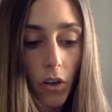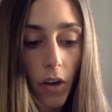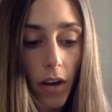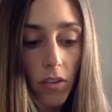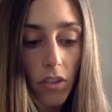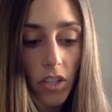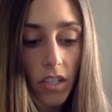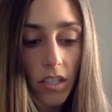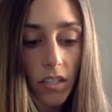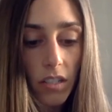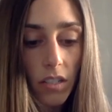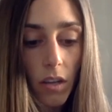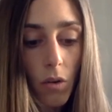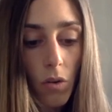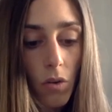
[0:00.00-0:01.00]
crouch in
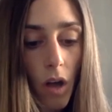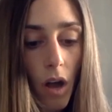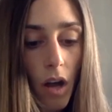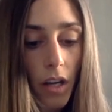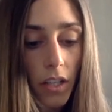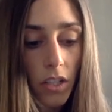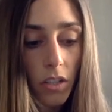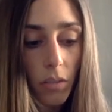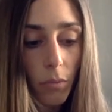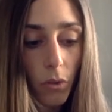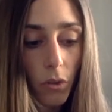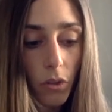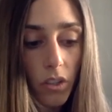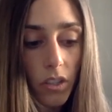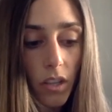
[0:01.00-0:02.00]
so long as she
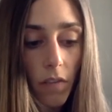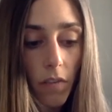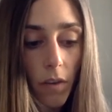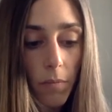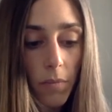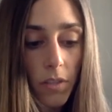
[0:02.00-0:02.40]
rolled herself up